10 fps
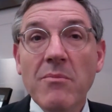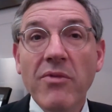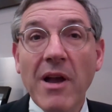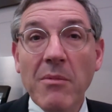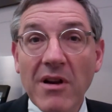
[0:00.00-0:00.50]

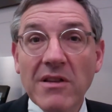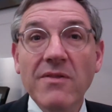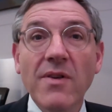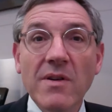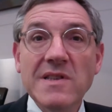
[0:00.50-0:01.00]
primarily
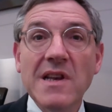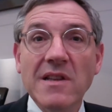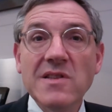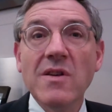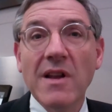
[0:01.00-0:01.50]
focusing on
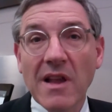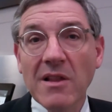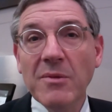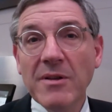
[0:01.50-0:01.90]
the starting element.